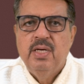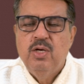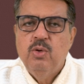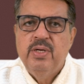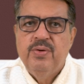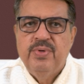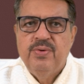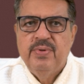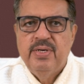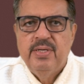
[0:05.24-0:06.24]
Hello
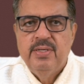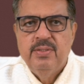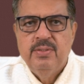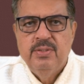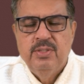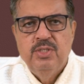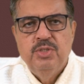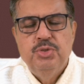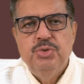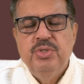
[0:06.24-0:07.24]
everyone.
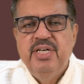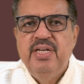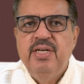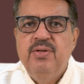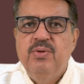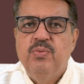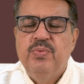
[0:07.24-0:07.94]
Today